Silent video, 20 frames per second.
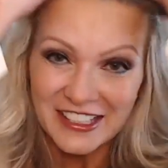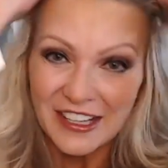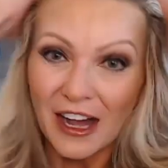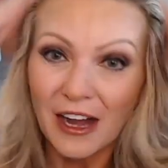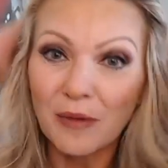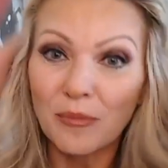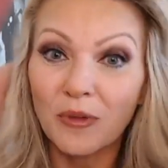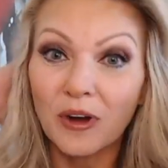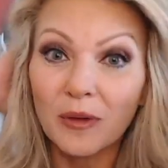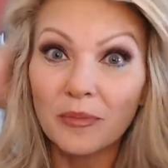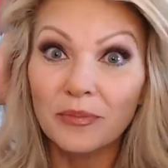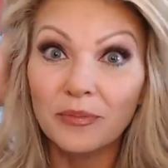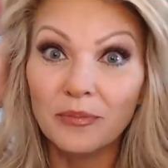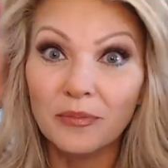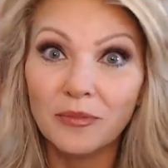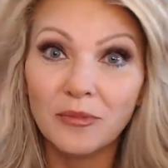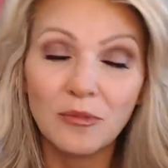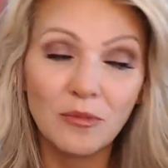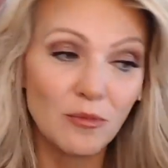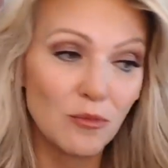talk
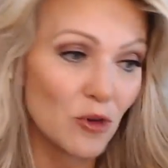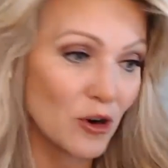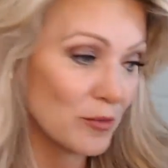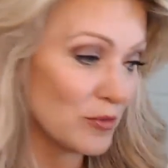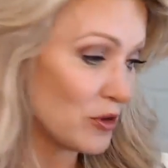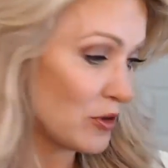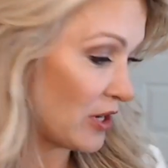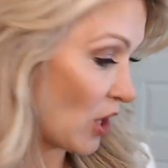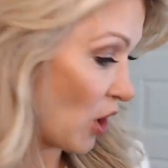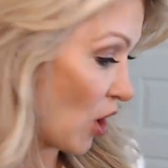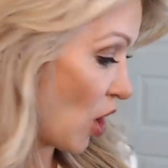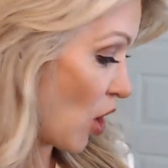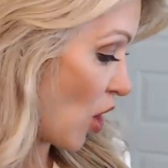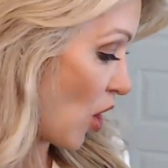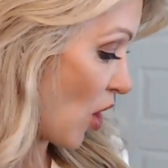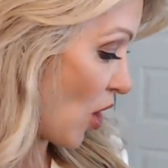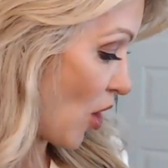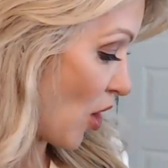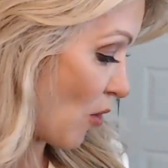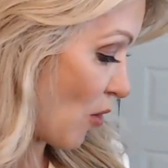about more beauty. We
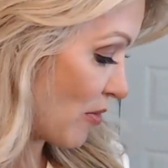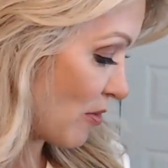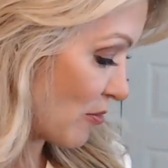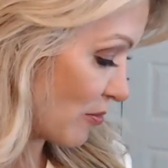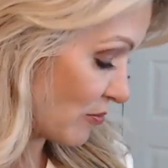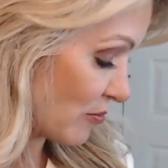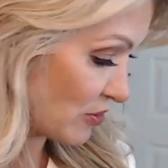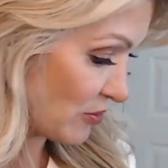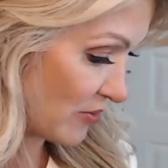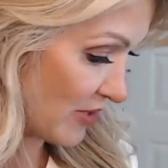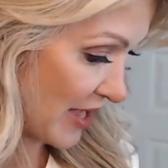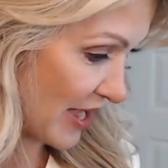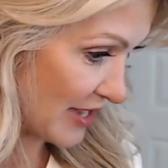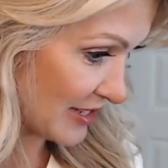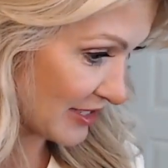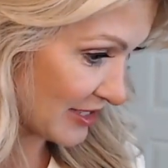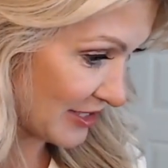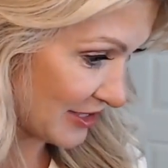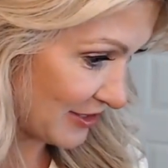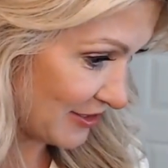won't do that.
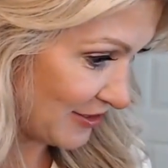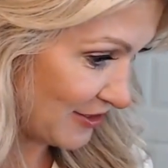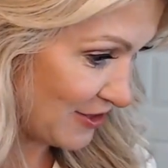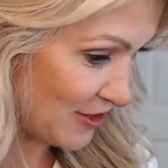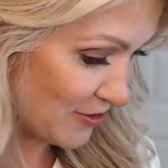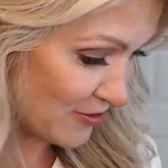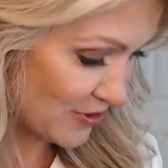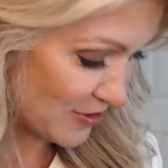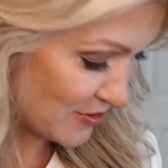No.